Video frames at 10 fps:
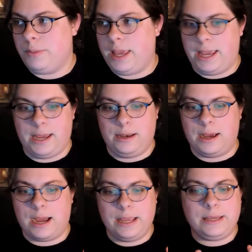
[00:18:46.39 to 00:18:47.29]
And
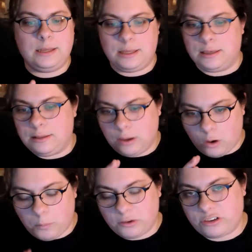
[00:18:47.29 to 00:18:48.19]
I can
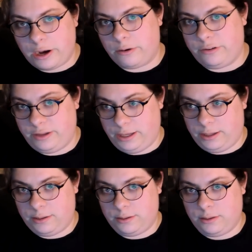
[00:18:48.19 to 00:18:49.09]
almost
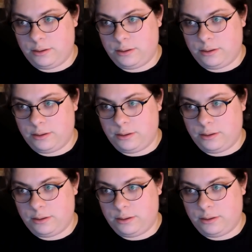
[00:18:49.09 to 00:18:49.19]
guarantee